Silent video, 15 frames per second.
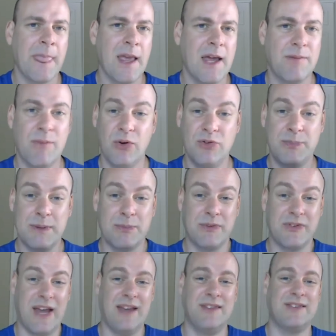In most people's
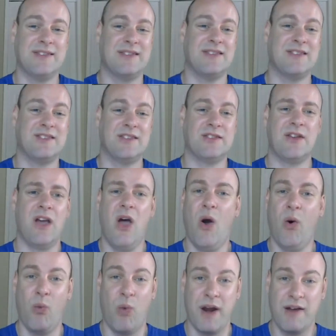cases, it's just
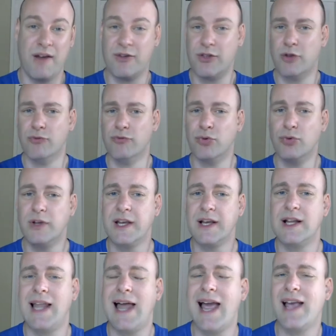whatever the ruling
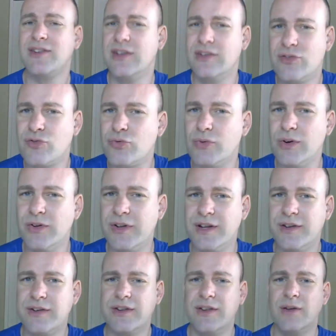class has drilled
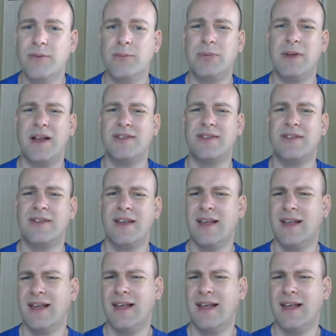into them, plus,